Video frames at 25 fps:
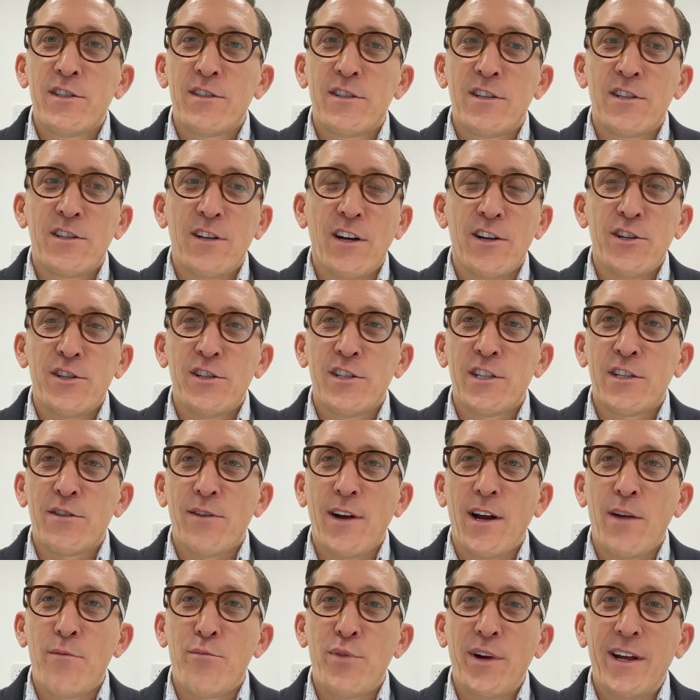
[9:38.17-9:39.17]
discussions
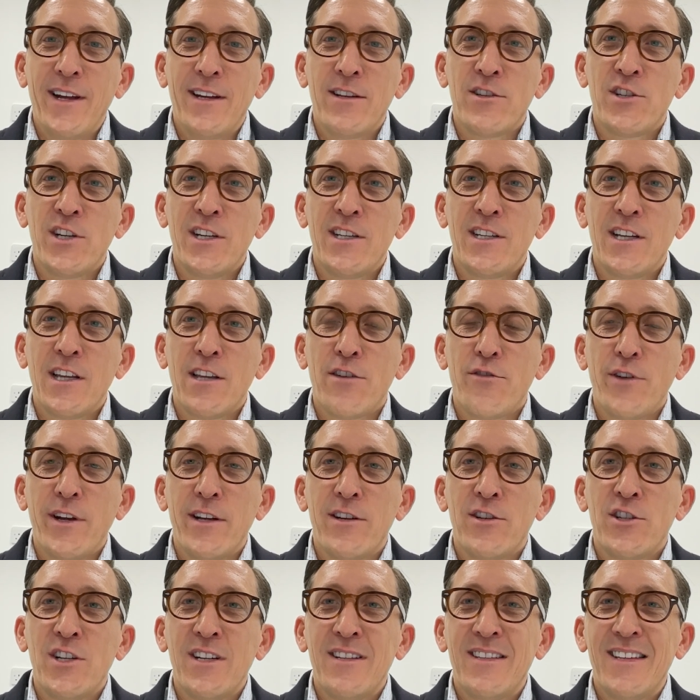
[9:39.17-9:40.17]
around bringing GT3
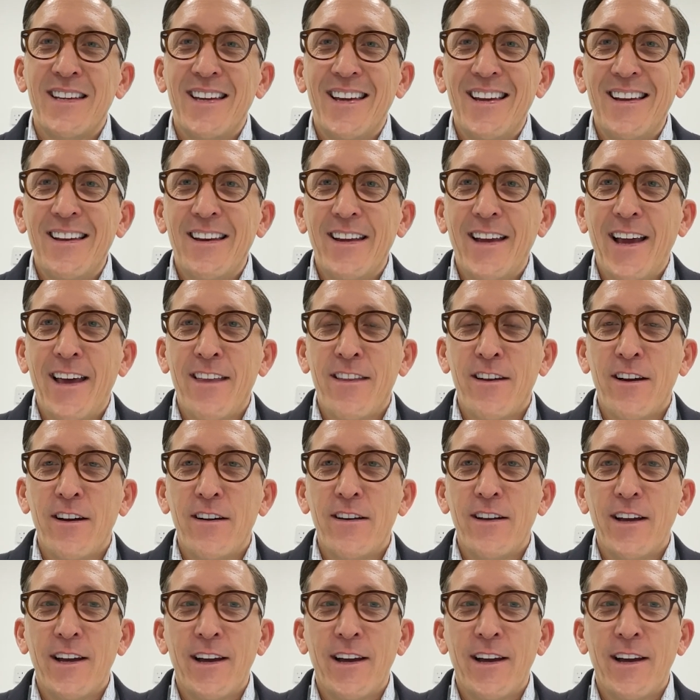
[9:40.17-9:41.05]
and GTE together